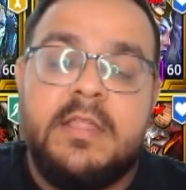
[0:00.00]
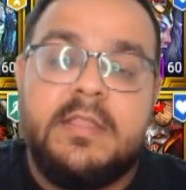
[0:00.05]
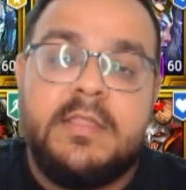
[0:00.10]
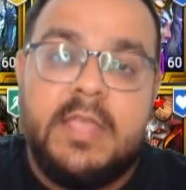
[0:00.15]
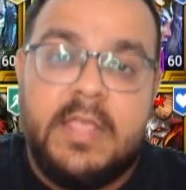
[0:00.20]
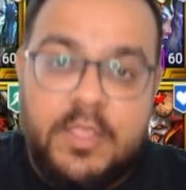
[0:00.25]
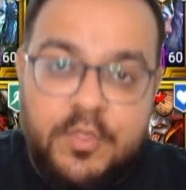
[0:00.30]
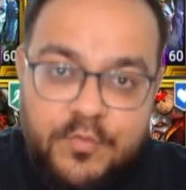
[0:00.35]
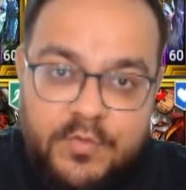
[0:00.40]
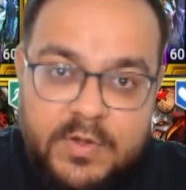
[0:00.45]

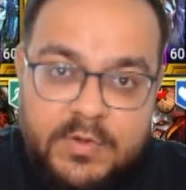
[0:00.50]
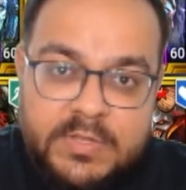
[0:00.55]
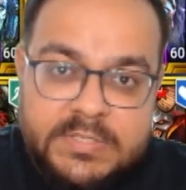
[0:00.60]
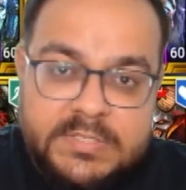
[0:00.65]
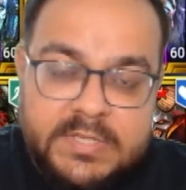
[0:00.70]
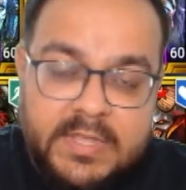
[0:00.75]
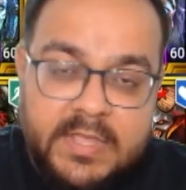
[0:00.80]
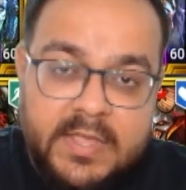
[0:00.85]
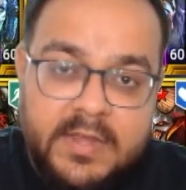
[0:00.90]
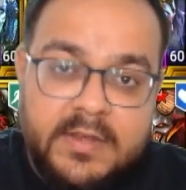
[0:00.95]
Thank you
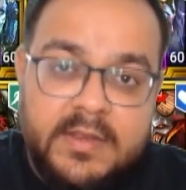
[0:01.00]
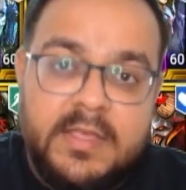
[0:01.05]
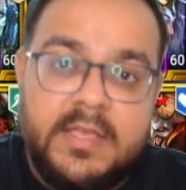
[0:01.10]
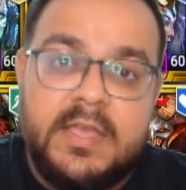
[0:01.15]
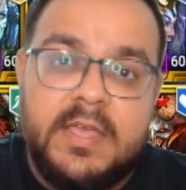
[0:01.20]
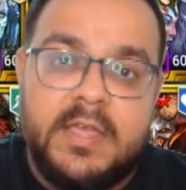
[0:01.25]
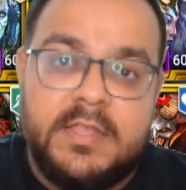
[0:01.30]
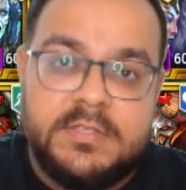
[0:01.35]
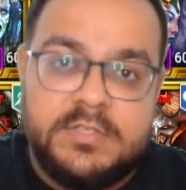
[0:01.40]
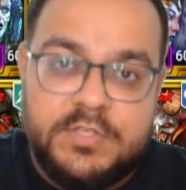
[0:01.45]
once again,
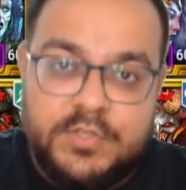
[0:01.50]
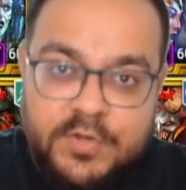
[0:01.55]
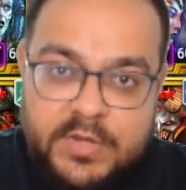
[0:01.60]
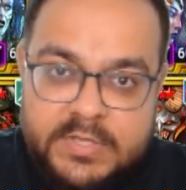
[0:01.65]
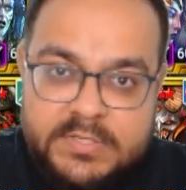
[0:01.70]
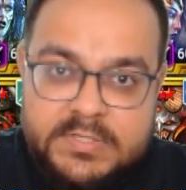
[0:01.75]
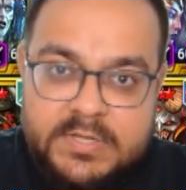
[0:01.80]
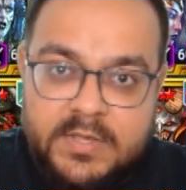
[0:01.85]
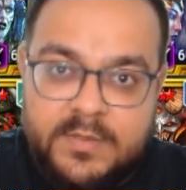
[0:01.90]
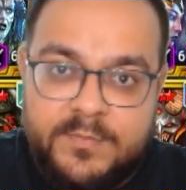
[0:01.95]
and see you
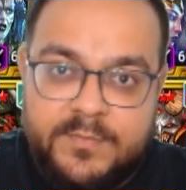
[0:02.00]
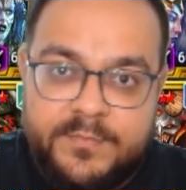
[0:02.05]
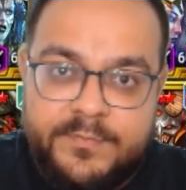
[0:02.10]
next time.